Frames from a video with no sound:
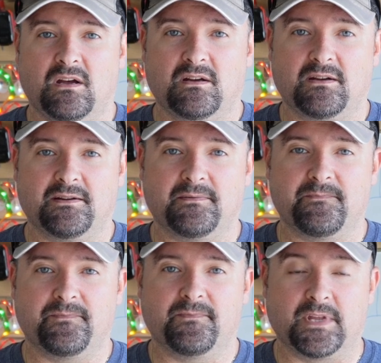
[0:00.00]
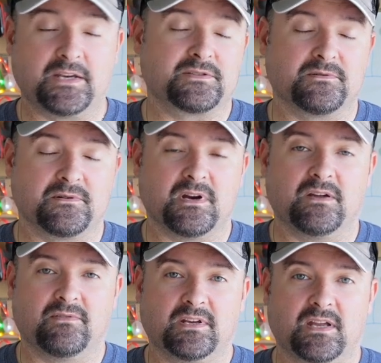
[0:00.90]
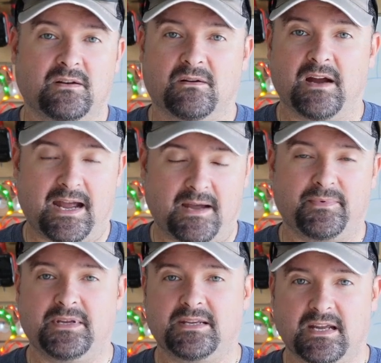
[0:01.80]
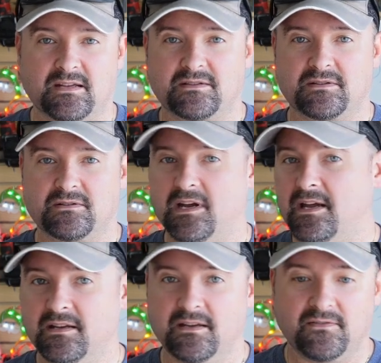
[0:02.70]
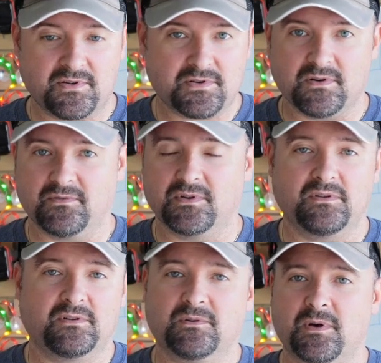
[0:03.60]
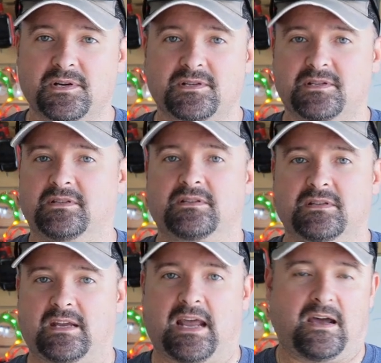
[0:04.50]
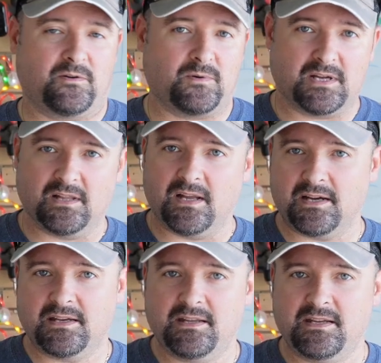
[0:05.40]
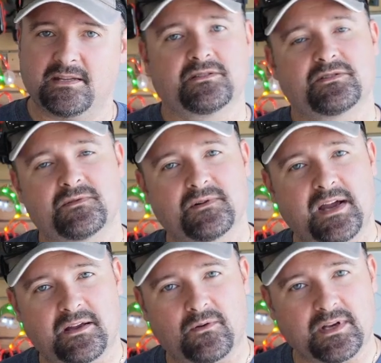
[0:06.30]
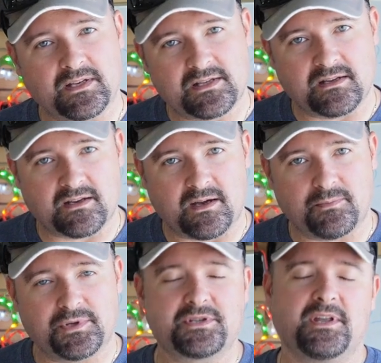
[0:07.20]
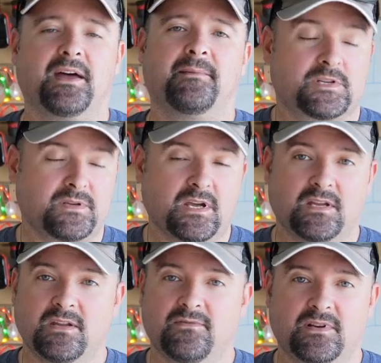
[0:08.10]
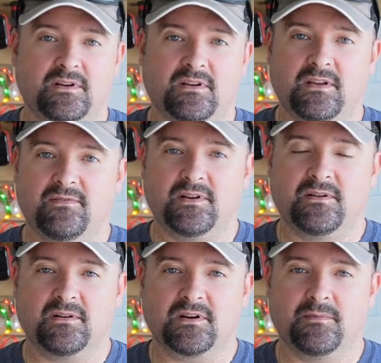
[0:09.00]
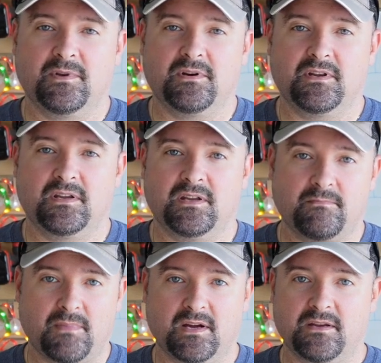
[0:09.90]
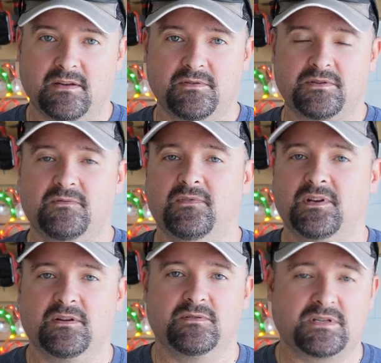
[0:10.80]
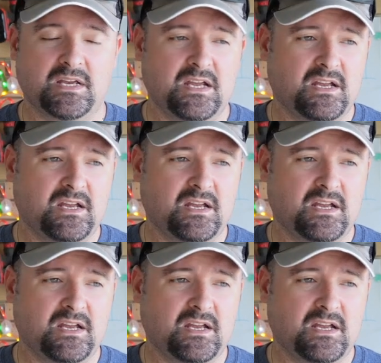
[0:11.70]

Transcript: uh, laser engraving and are happy to answer any of the trivial little questions like how do I align this or how do I accomplish that. So yeah, even even in our community in my YouTube videos,